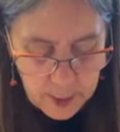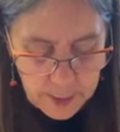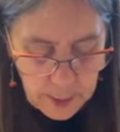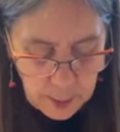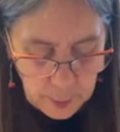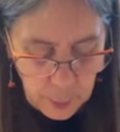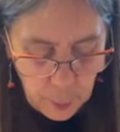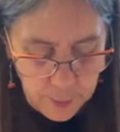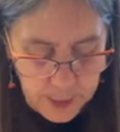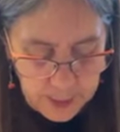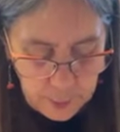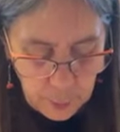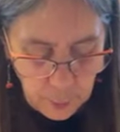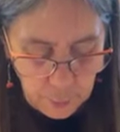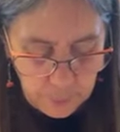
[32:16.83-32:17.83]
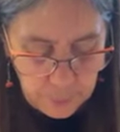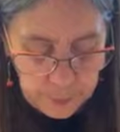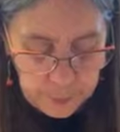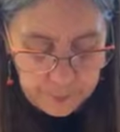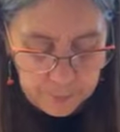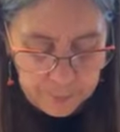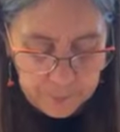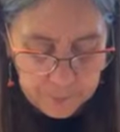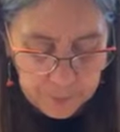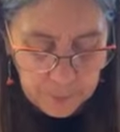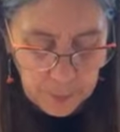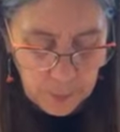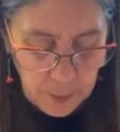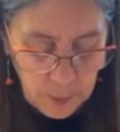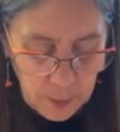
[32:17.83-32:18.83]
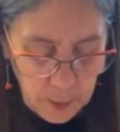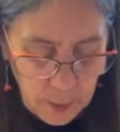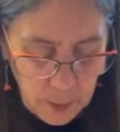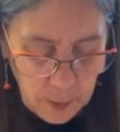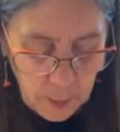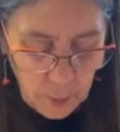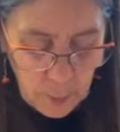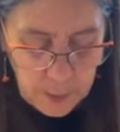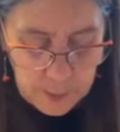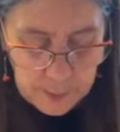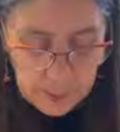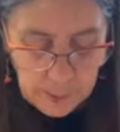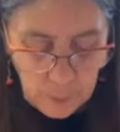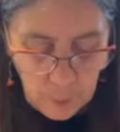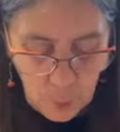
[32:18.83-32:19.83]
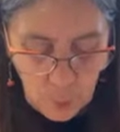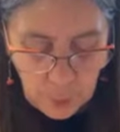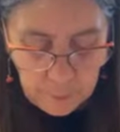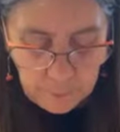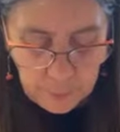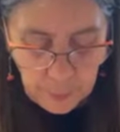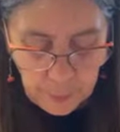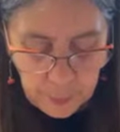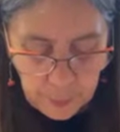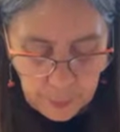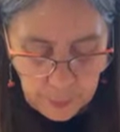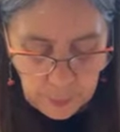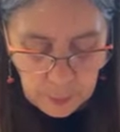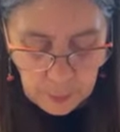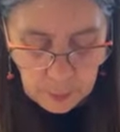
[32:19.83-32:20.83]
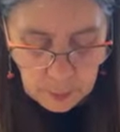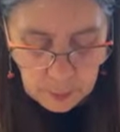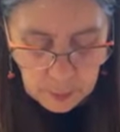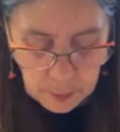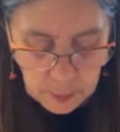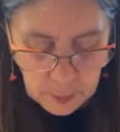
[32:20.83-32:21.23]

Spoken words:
And then I'll go back over it with some more of the pearl.